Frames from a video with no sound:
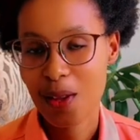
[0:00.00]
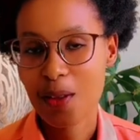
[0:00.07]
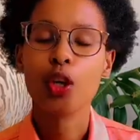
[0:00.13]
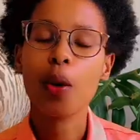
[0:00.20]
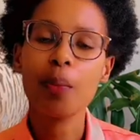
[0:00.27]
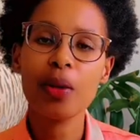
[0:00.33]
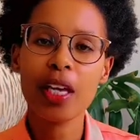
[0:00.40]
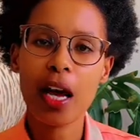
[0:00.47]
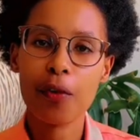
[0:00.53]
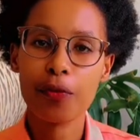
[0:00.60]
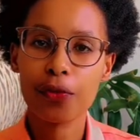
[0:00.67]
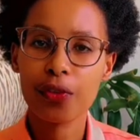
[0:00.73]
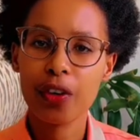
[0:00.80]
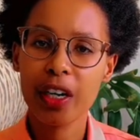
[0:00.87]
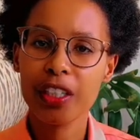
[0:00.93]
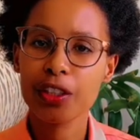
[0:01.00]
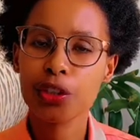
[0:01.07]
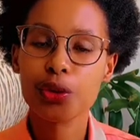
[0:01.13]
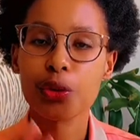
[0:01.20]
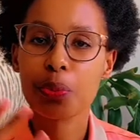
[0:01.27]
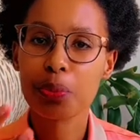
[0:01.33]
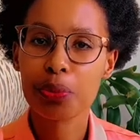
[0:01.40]
Don't be afraid
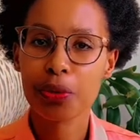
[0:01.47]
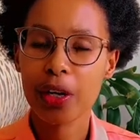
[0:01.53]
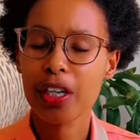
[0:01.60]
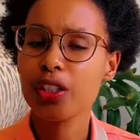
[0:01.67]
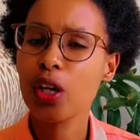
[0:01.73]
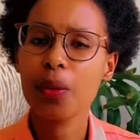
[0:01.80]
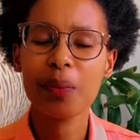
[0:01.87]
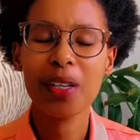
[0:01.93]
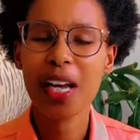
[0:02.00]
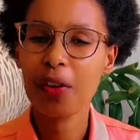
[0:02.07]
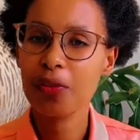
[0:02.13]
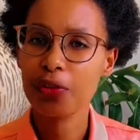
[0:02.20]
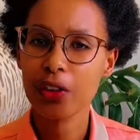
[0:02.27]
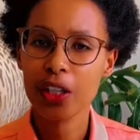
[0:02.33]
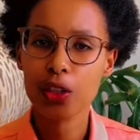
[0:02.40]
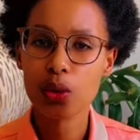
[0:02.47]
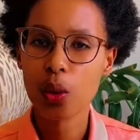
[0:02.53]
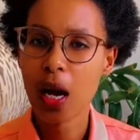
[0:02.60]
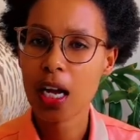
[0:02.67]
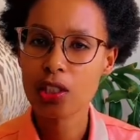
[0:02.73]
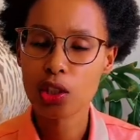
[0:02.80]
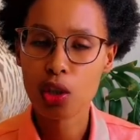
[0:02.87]
to pray. Don't be afraid to
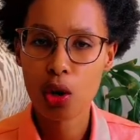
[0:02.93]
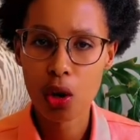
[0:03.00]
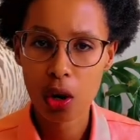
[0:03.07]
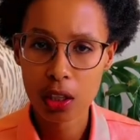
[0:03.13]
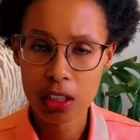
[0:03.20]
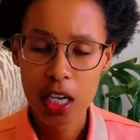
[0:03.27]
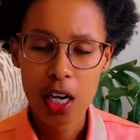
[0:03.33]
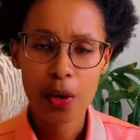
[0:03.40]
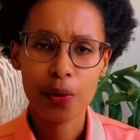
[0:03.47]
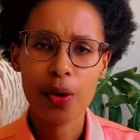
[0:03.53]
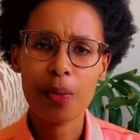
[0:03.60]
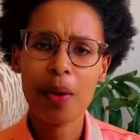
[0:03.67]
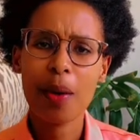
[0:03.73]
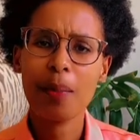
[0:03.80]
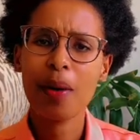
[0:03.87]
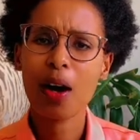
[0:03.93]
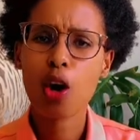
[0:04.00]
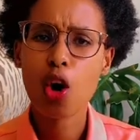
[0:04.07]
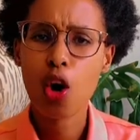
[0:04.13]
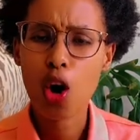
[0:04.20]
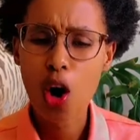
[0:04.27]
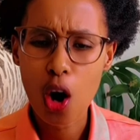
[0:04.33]
ask God. Remember,
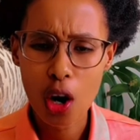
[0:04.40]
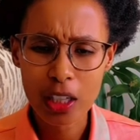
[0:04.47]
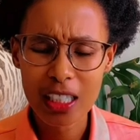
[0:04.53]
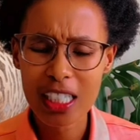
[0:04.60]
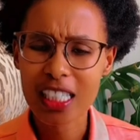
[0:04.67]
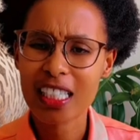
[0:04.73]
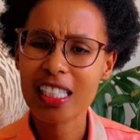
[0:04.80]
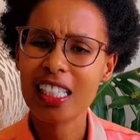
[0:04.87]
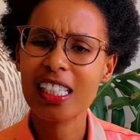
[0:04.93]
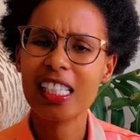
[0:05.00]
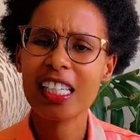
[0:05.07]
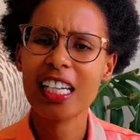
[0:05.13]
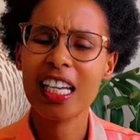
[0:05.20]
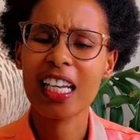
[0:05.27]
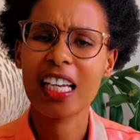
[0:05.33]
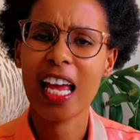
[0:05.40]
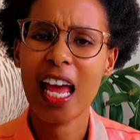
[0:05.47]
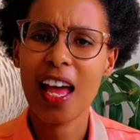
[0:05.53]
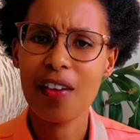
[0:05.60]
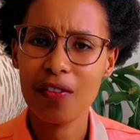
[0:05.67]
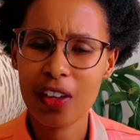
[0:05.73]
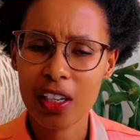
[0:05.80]
God is sitting in
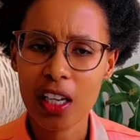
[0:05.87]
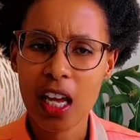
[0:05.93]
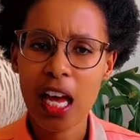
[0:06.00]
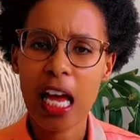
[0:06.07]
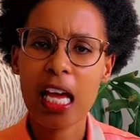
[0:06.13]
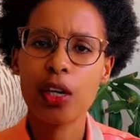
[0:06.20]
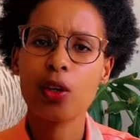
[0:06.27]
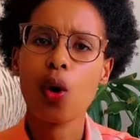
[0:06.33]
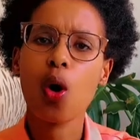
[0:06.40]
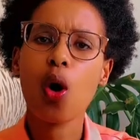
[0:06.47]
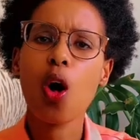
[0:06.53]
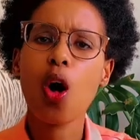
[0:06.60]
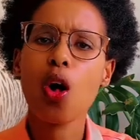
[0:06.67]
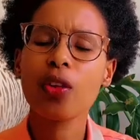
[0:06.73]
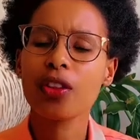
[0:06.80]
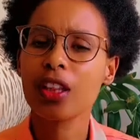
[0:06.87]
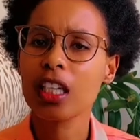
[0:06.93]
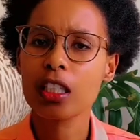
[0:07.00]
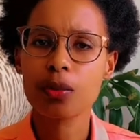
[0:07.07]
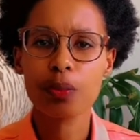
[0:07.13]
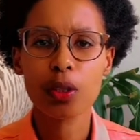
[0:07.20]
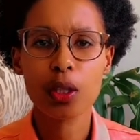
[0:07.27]
heaven and all things
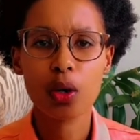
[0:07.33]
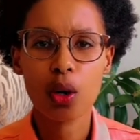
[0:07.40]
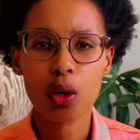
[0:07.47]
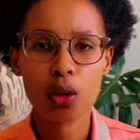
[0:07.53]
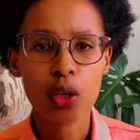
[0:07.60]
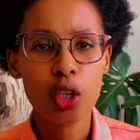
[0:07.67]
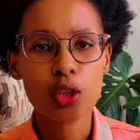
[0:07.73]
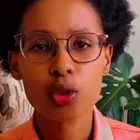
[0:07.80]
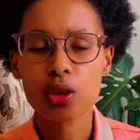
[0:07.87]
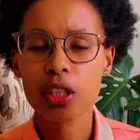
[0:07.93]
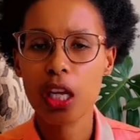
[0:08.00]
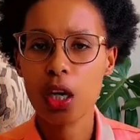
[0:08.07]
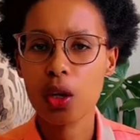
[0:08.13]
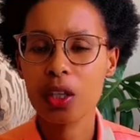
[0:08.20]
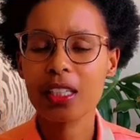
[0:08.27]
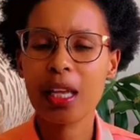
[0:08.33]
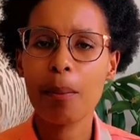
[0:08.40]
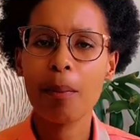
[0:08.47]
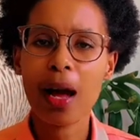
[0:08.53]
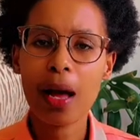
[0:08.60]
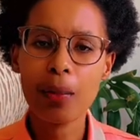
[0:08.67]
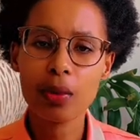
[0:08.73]
belong to the Lord. The
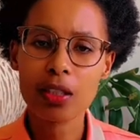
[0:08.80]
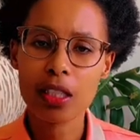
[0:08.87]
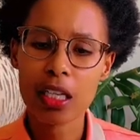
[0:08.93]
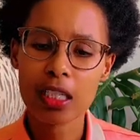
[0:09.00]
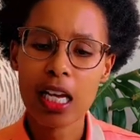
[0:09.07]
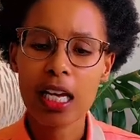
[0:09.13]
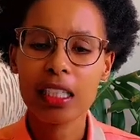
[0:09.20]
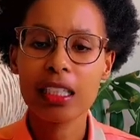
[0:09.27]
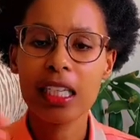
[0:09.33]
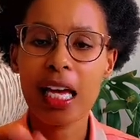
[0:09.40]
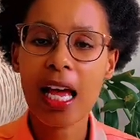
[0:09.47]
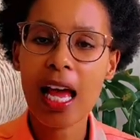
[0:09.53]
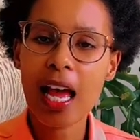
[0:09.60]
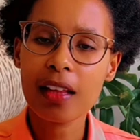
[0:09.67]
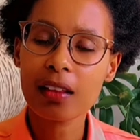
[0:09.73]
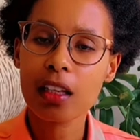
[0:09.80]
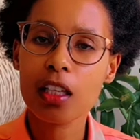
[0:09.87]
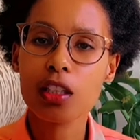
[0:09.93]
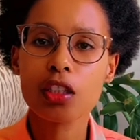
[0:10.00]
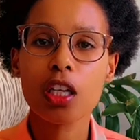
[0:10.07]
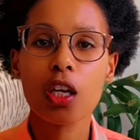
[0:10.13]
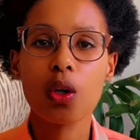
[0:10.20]
Bible says the earth is
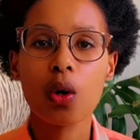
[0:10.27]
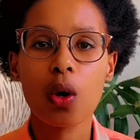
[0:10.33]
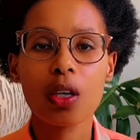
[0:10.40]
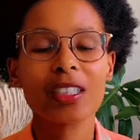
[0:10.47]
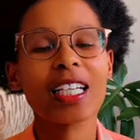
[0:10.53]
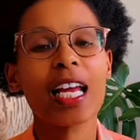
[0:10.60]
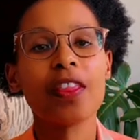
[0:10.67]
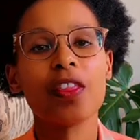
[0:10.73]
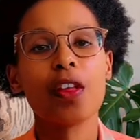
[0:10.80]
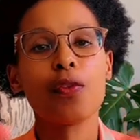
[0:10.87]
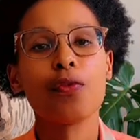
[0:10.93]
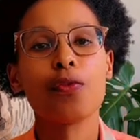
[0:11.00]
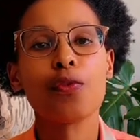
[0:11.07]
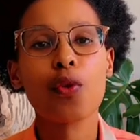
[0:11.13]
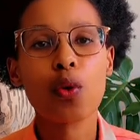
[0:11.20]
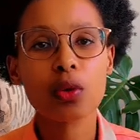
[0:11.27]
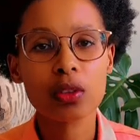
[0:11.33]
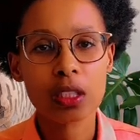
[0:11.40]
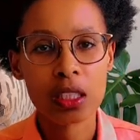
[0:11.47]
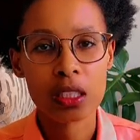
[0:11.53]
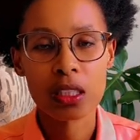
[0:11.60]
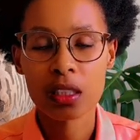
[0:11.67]
the Lord and the
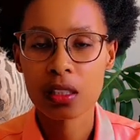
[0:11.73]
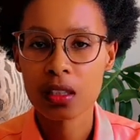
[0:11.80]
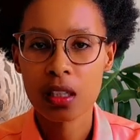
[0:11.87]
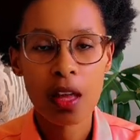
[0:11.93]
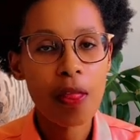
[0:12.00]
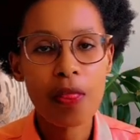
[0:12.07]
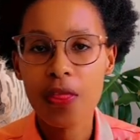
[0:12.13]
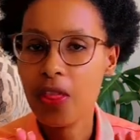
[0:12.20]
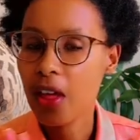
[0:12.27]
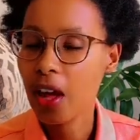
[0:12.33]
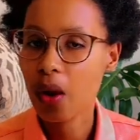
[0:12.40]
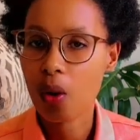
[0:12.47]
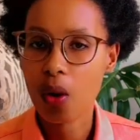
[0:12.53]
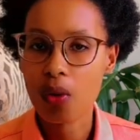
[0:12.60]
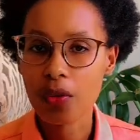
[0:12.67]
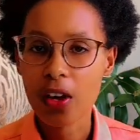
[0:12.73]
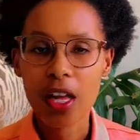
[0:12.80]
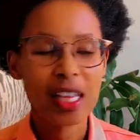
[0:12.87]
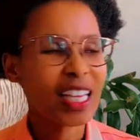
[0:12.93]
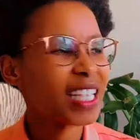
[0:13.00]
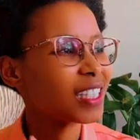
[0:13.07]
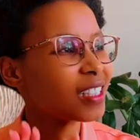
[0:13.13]
fullness thereof.
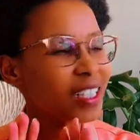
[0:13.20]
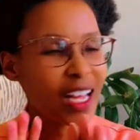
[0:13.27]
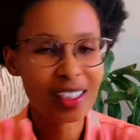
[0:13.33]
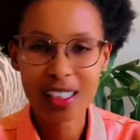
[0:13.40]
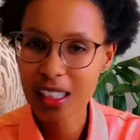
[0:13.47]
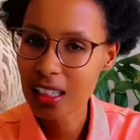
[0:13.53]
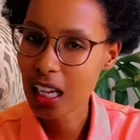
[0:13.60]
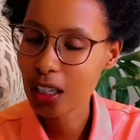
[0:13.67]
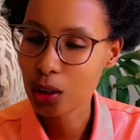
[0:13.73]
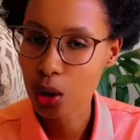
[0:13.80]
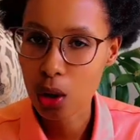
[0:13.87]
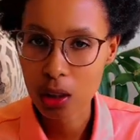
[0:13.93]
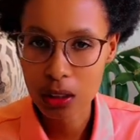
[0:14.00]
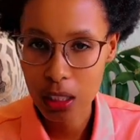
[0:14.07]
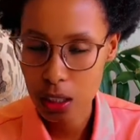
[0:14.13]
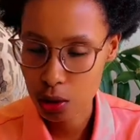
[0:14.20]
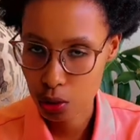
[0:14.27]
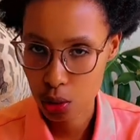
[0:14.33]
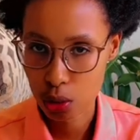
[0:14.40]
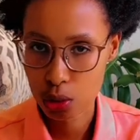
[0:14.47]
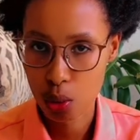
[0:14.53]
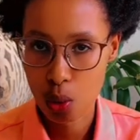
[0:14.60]
There's nothing that God does
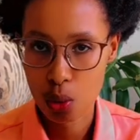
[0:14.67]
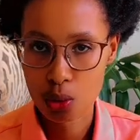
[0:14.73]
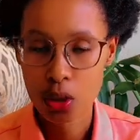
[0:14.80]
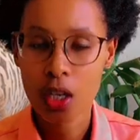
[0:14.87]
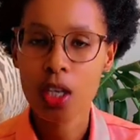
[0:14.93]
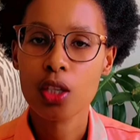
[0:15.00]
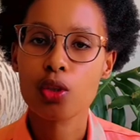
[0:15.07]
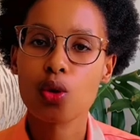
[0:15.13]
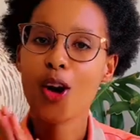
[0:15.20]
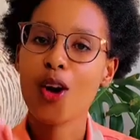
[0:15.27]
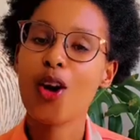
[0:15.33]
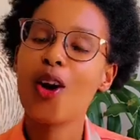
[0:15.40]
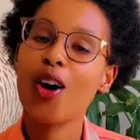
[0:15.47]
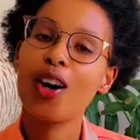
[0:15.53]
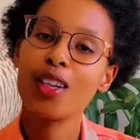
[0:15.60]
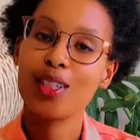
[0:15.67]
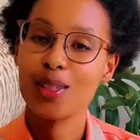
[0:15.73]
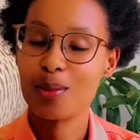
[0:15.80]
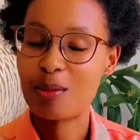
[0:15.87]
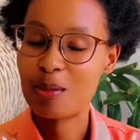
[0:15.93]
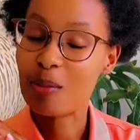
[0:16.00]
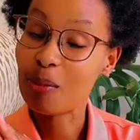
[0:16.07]
not own. So, God
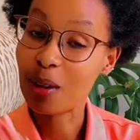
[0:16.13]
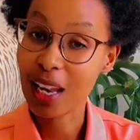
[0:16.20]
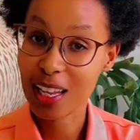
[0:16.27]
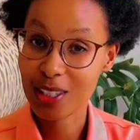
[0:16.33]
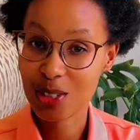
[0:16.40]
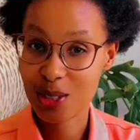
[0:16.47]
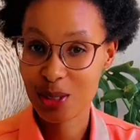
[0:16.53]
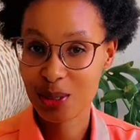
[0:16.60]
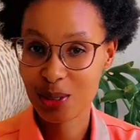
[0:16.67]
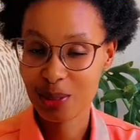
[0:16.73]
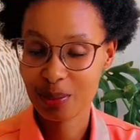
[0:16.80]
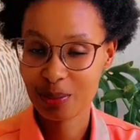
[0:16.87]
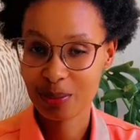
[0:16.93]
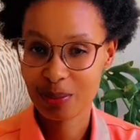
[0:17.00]
bless you.